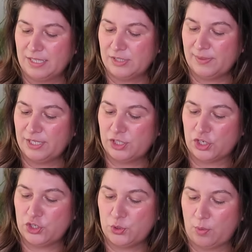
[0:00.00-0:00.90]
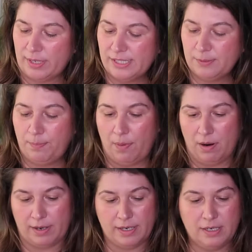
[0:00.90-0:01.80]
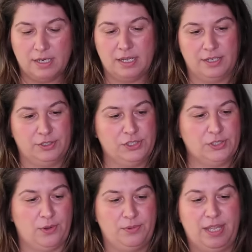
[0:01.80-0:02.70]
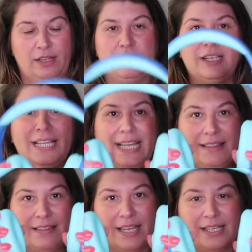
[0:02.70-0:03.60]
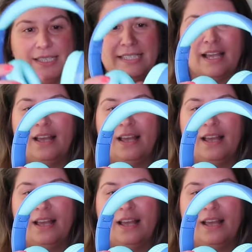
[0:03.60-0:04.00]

This one is a Joy Spark. So they look like this.